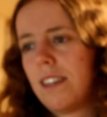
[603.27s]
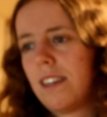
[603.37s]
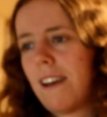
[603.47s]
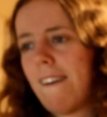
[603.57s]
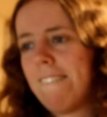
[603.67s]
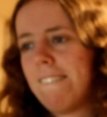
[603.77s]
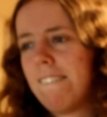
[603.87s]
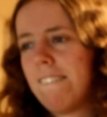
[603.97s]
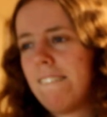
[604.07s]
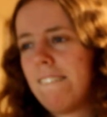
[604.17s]

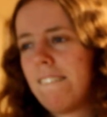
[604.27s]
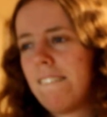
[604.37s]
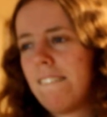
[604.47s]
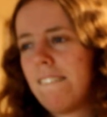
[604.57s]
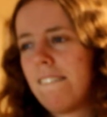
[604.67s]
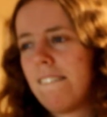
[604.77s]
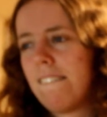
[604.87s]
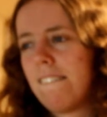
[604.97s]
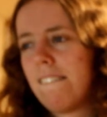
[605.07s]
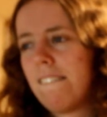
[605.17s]

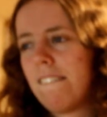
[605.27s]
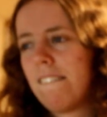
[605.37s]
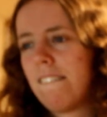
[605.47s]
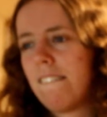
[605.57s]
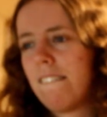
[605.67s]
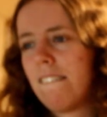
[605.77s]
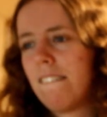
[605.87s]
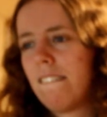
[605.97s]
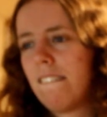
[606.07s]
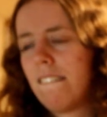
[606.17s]

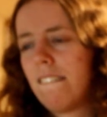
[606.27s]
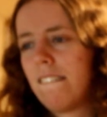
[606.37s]
[no speech]